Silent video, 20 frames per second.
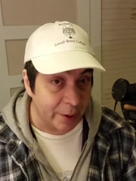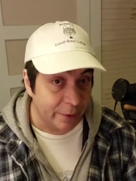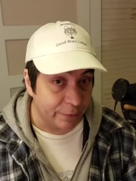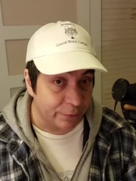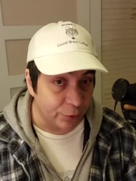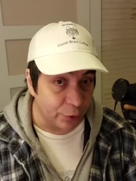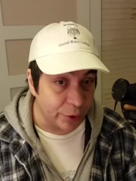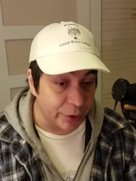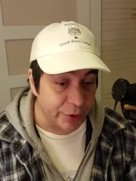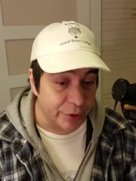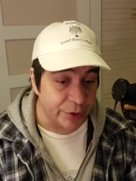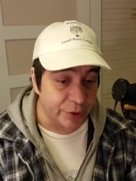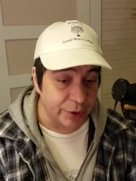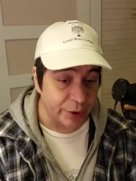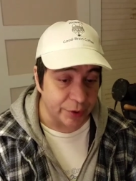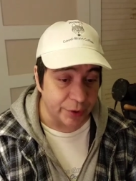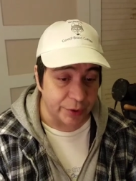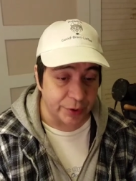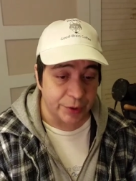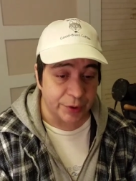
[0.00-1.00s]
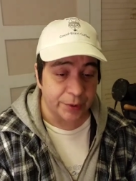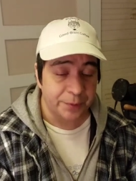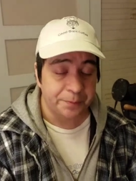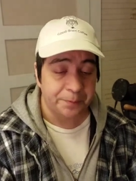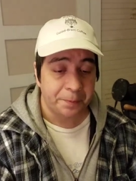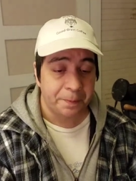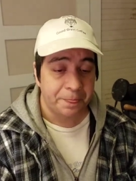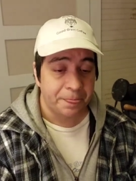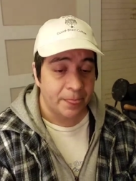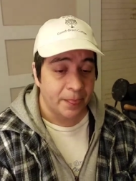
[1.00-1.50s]
For instance,
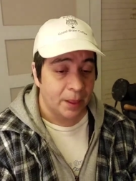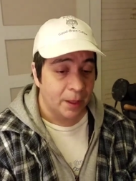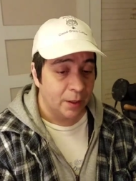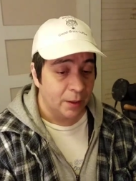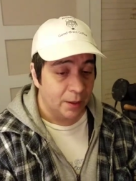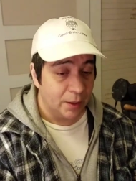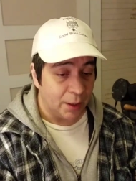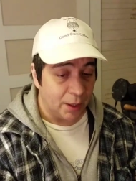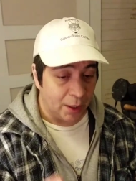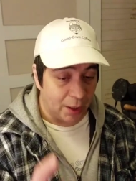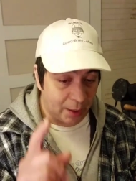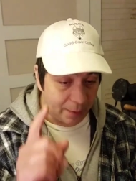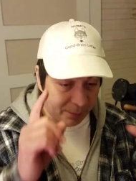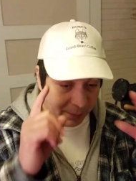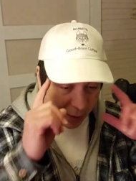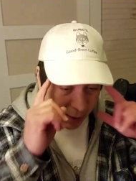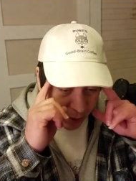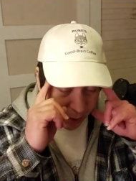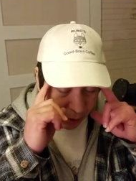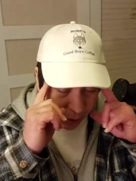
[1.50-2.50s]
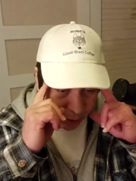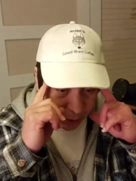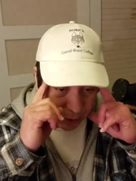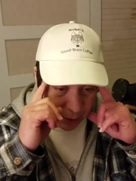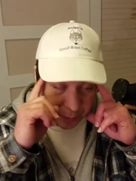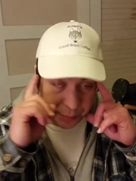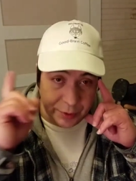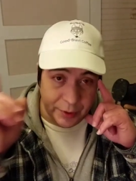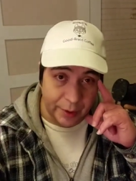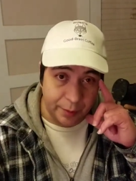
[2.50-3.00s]
um, I looked
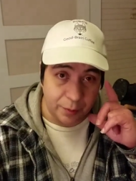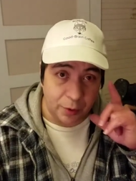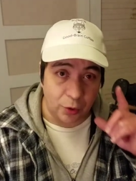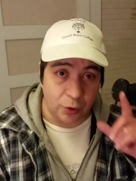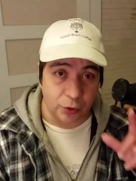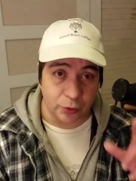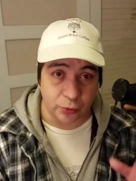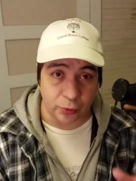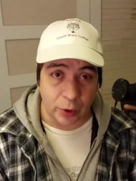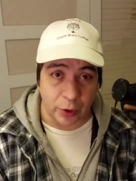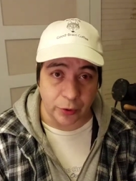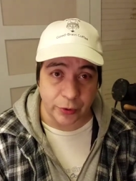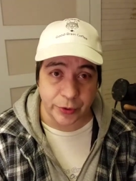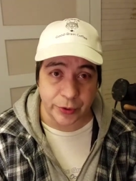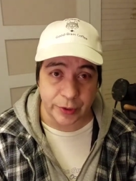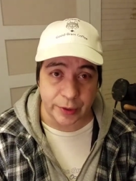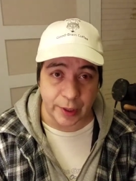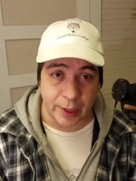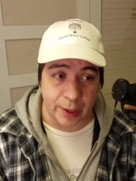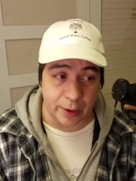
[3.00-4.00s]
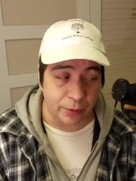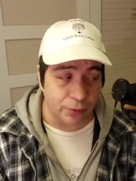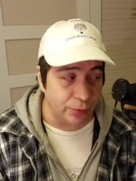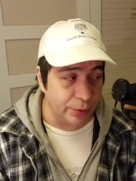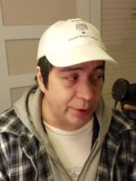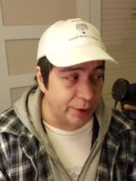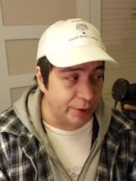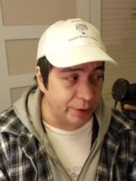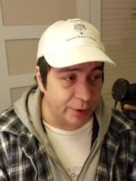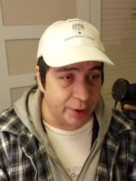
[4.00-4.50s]
up some old roasts that
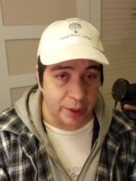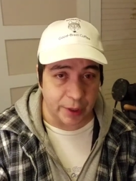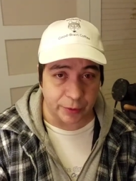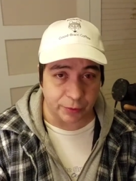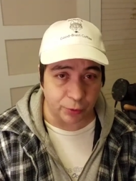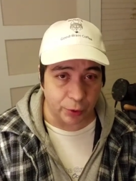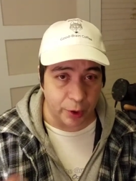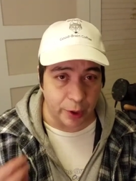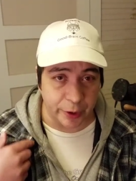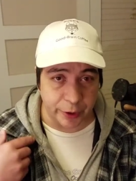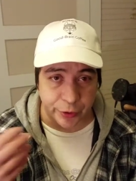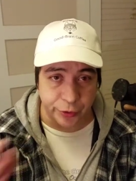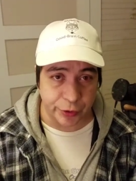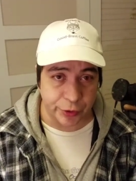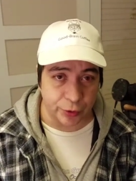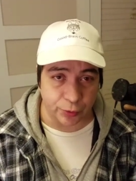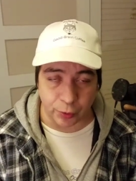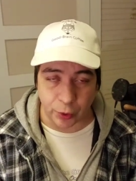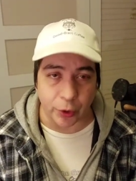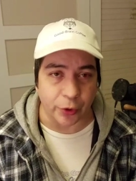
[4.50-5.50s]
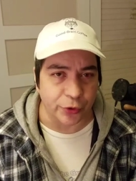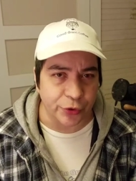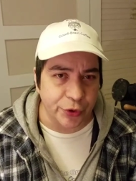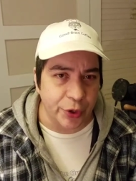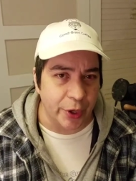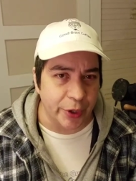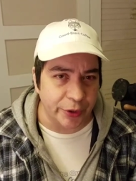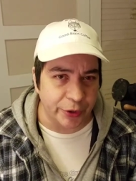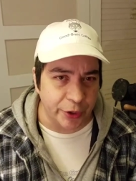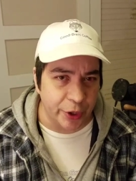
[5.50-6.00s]
we had done where I used to work, so
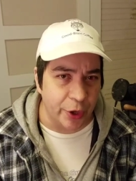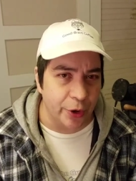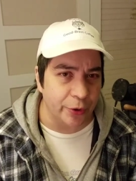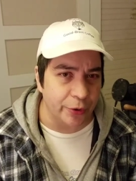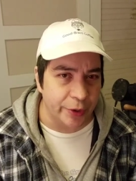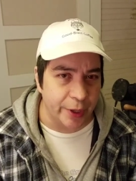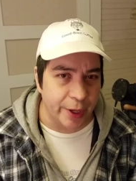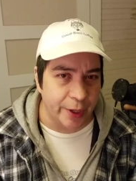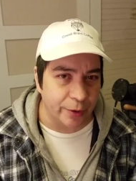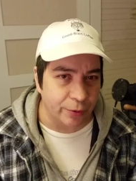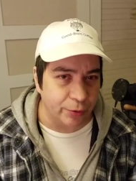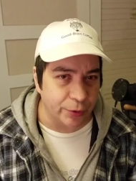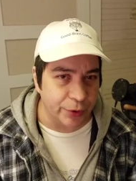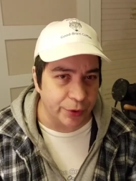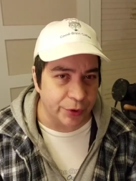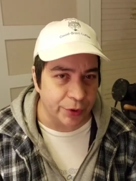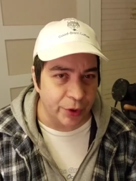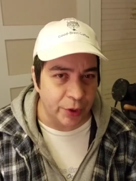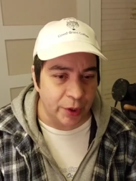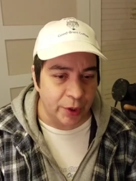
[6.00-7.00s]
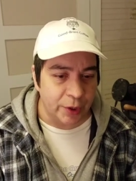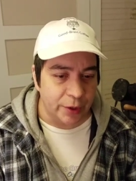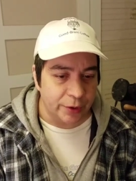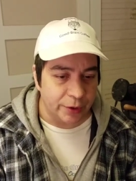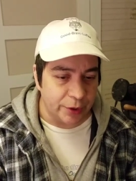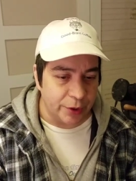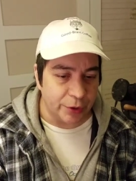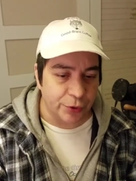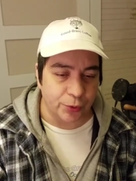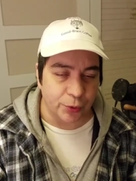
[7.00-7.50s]
I know that was
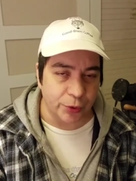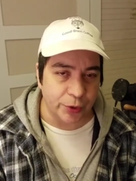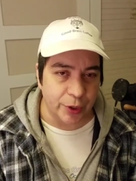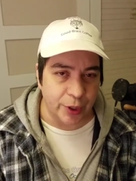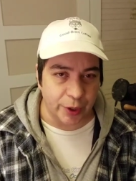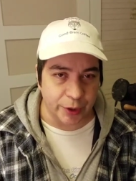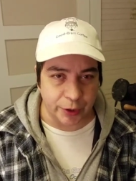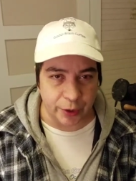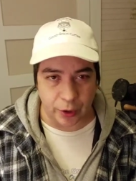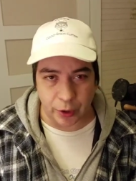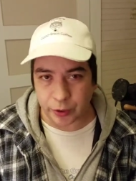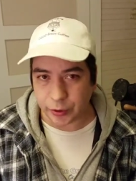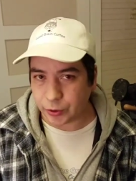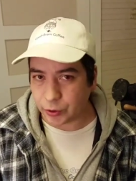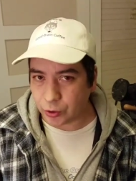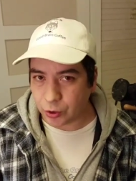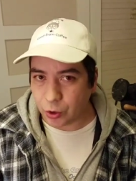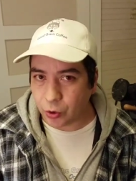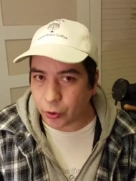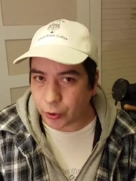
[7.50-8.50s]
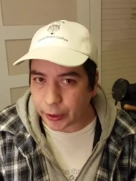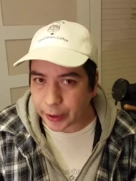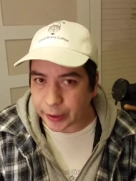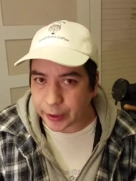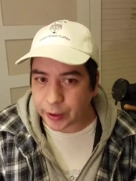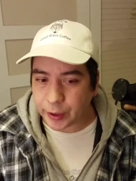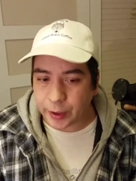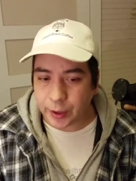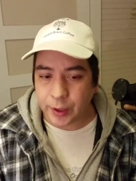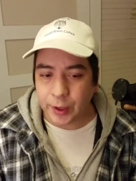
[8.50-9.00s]
these were done on a
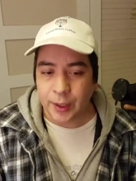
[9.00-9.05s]
Loring.